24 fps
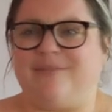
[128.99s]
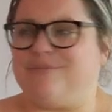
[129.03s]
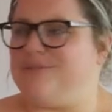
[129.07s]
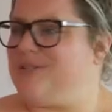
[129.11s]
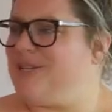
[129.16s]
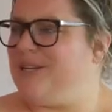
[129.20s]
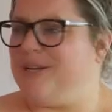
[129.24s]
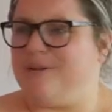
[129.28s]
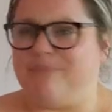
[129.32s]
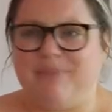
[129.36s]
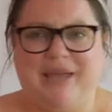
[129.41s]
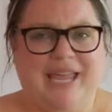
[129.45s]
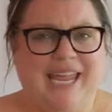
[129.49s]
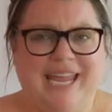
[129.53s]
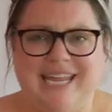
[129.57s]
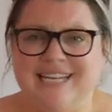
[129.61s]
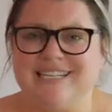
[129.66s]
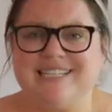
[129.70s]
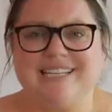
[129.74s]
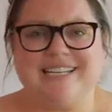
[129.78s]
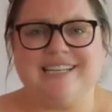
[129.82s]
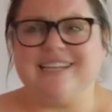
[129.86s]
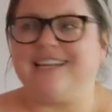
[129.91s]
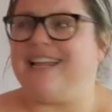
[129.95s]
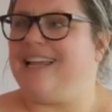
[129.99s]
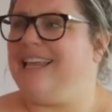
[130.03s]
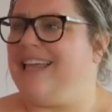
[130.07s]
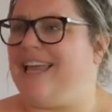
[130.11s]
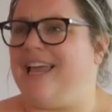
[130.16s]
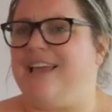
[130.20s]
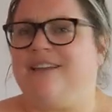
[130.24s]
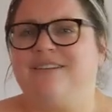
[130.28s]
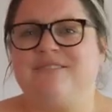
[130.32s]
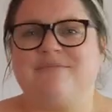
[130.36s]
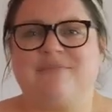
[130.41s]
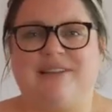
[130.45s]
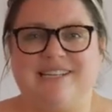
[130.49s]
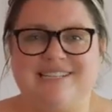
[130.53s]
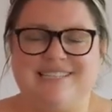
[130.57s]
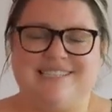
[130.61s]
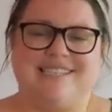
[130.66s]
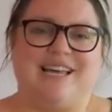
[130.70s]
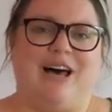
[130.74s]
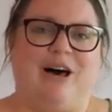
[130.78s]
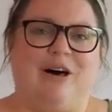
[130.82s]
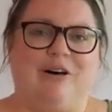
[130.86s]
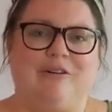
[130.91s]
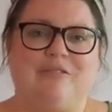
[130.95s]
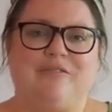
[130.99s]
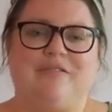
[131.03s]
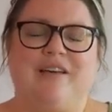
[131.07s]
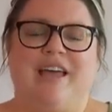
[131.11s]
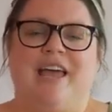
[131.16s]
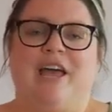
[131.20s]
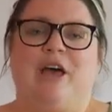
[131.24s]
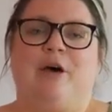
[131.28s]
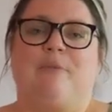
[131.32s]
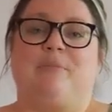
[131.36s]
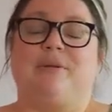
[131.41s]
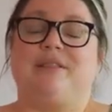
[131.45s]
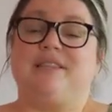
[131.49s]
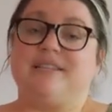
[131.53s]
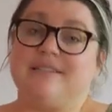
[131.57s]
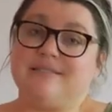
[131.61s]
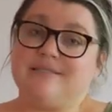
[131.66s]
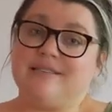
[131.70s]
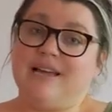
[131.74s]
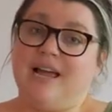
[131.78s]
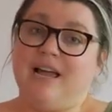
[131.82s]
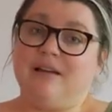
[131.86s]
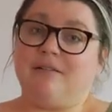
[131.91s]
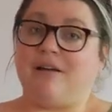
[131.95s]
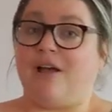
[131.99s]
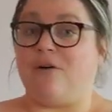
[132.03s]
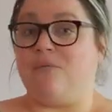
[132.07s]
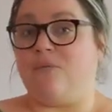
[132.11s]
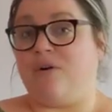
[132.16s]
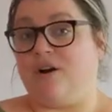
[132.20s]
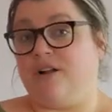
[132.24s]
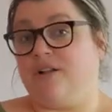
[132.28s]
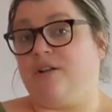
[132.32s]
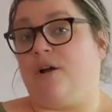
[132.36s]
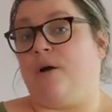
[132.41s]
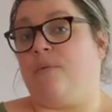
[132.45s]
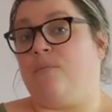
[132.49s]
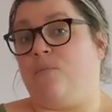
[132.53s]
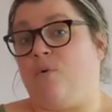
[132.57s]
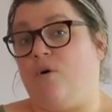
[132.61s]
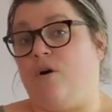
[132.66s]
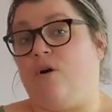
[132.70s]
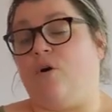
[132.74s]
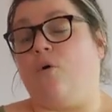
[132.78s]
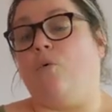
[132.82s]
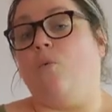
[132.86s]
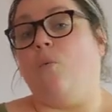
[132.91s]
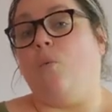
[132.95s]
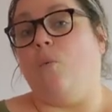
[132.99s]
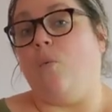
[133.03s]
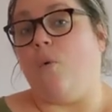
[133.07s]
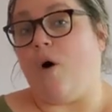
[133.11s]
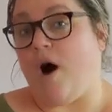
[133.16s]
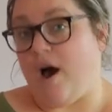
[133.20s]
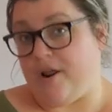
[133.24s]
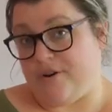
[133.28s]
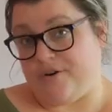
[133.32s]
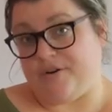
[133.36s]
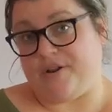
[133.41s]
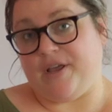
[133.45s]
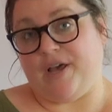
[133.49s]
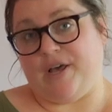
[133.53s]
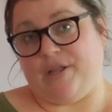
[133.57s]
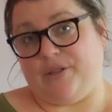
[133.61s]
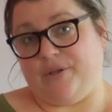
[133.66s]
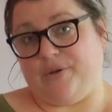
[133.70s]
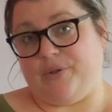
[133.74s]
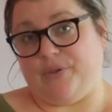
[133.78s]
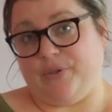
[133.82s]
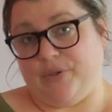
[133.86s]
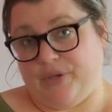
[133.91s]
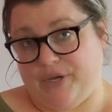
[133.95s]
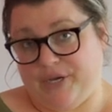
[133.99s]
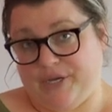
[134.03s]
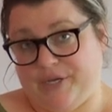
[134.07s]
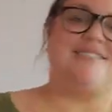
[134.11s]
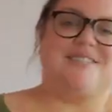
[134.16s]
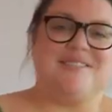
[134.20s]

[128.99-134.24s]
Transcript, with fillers: I'm just gonna paint it again myself, but this time I want a more watercolor look.